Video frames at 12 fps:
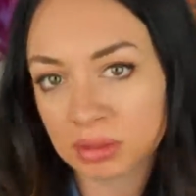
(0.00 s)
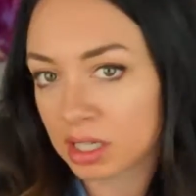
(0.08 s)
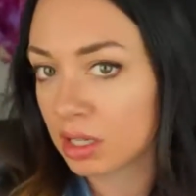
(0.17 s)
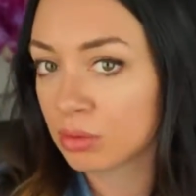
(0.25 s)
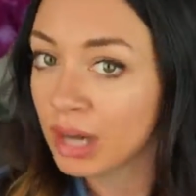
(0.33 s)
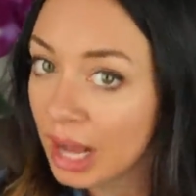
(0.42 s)

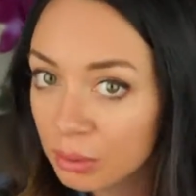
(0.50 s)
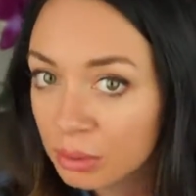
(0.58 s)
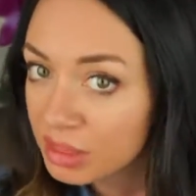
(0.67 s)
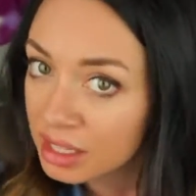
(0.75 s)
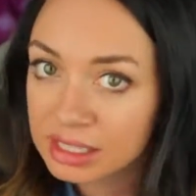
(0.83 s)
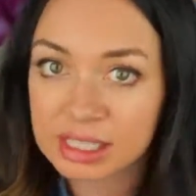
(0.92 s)
play around
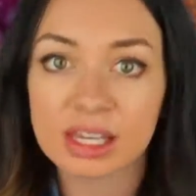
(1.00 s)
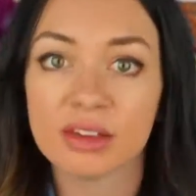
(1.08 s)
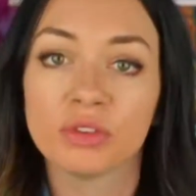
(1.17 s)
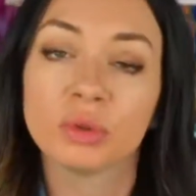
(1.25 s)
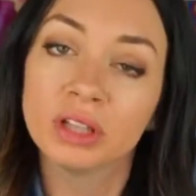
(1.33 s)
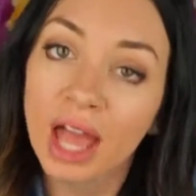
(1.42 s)
with it, see
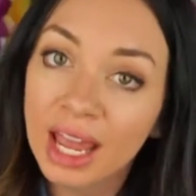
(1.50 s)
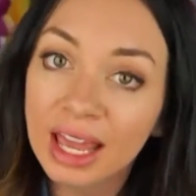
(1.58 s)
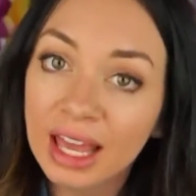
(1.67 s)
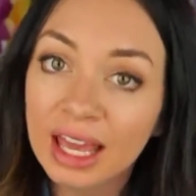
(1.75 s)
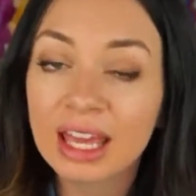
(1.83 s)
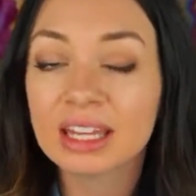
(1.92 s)
if you
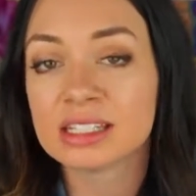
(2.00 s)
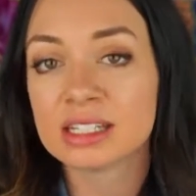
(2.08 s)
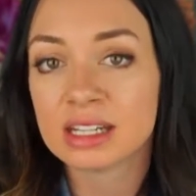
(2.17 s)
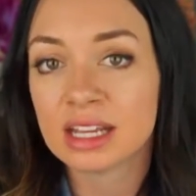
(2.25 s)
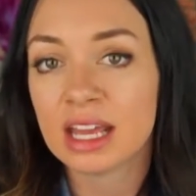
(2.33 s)
like it.